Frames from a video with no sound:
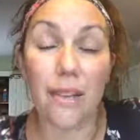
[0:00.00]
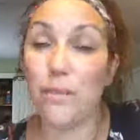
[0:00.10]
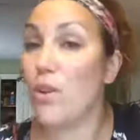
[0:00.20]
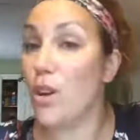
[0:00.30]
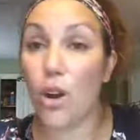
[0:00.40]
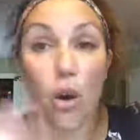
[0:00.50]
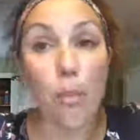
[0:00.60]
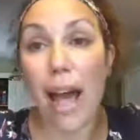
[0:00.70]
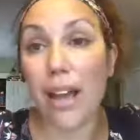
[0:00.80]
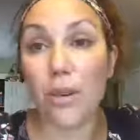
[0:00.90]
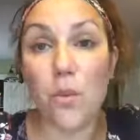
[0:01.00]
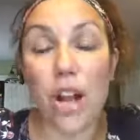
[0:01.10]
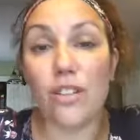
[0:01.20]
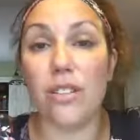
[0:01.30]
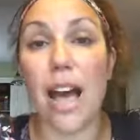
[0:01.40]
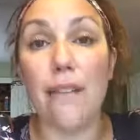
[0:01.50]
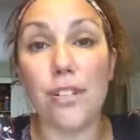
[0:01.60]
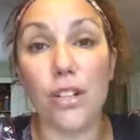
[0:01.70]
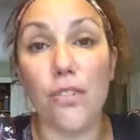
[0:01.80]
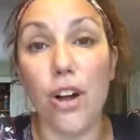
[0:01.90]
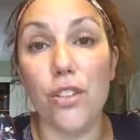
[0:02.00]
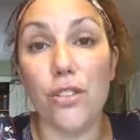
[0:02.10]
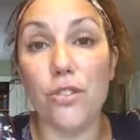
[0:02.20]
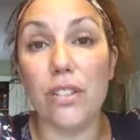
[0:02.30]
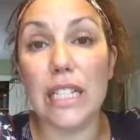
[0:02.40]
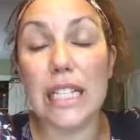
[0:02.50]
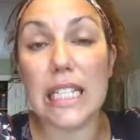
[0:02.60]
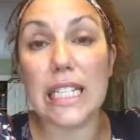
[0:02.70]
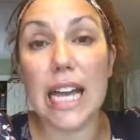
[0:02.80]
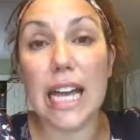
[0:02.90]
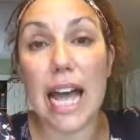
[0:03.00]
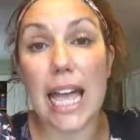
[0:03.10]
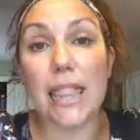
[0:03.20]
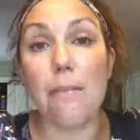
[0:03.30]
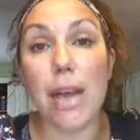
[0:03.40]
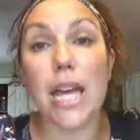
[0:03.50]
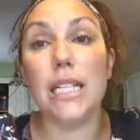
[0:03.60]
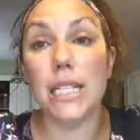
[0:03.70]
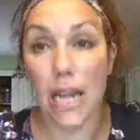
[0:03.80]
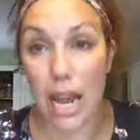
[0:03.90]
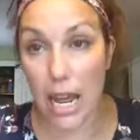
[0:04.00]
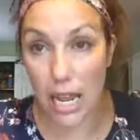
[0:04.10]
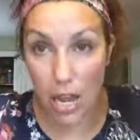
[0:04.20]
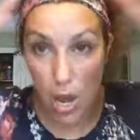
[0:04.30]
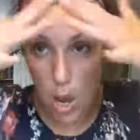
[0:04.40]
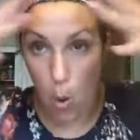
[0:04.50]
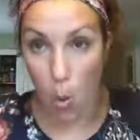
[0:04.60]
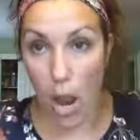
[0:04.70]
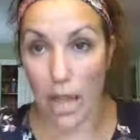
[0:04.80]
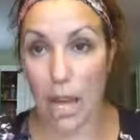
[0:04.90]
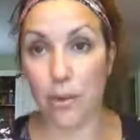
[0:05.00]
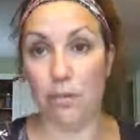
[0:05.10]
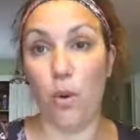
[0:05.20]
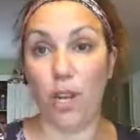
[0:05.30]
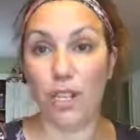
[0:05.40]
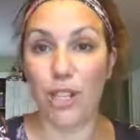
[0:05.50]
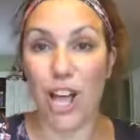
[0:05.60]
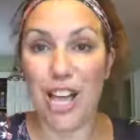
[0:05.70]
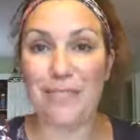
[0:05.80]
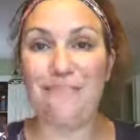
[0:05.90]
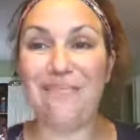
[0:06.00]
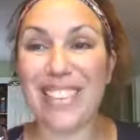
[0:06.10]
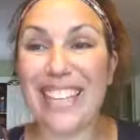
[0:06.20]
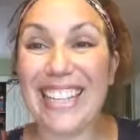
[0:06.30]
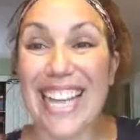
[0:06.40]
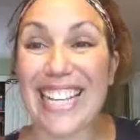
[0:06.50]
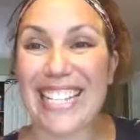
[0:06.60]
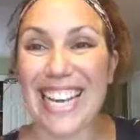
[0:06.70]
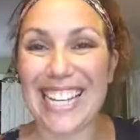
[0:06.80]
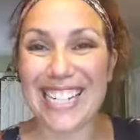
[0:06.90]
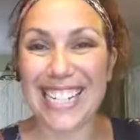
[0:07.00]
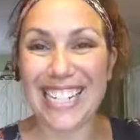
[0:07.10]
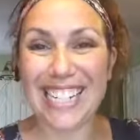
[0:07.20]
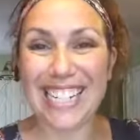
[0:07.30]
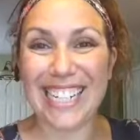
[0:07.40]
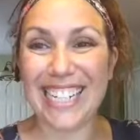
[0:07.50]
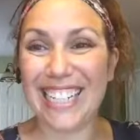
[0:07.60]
You can go back and watch this after of all the new releases I got in the mail today while I was mowing the lawn. Thanks, guys. Talk to you later.